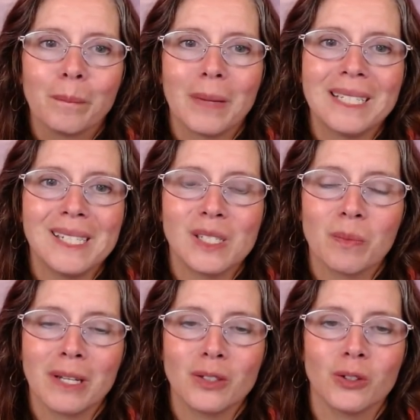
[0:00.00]
Mentees and
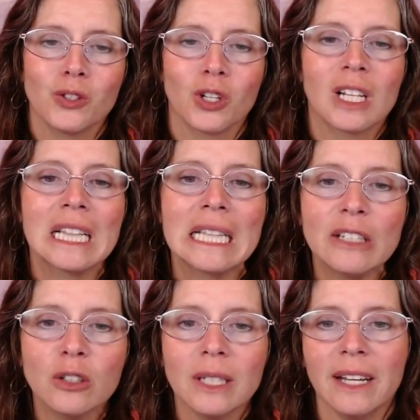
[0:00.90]
mentors should
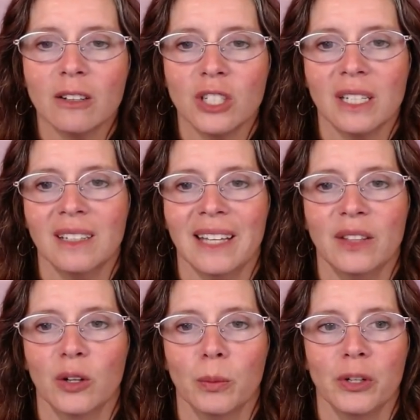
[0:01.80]
clearly articulate
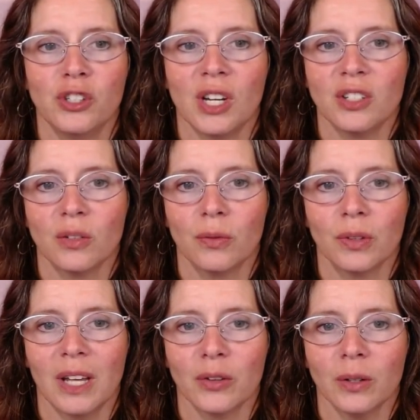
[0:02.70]
their appreciation for
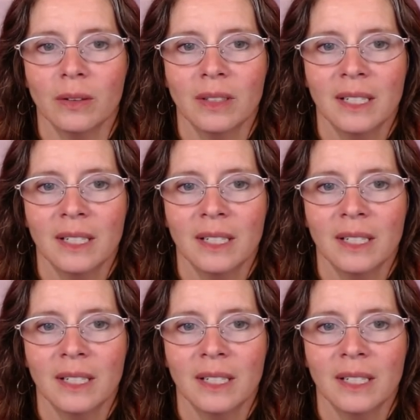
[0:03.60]
the other.